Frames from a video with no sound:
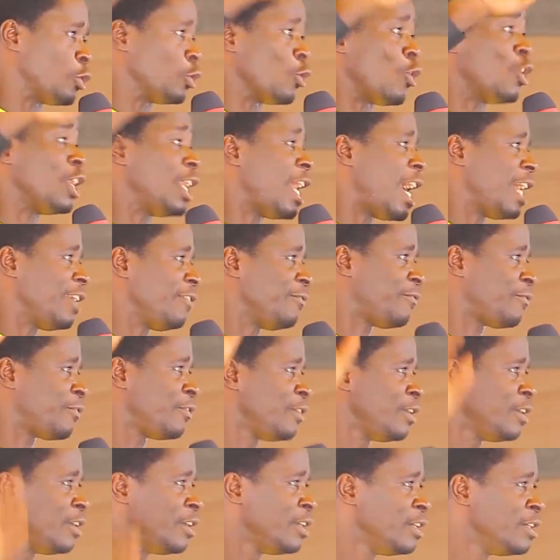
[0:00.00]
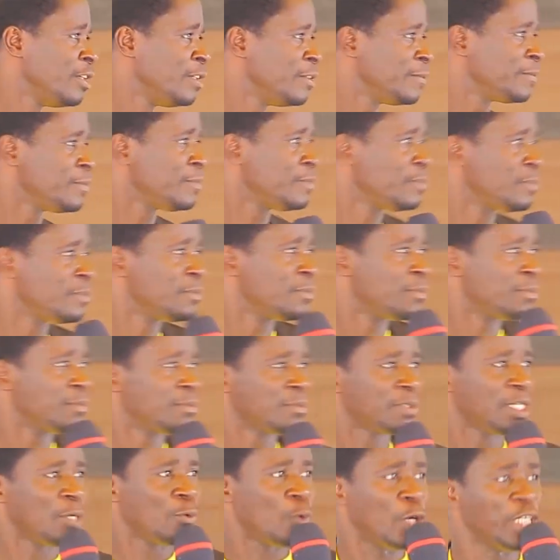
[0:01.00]
For your life.
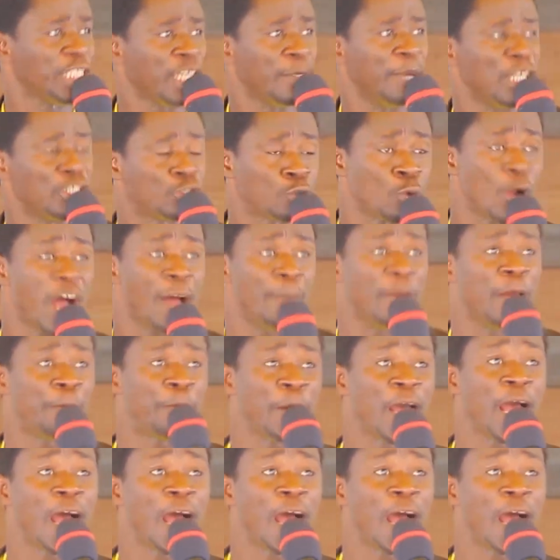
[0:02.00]
What do you say, Amen?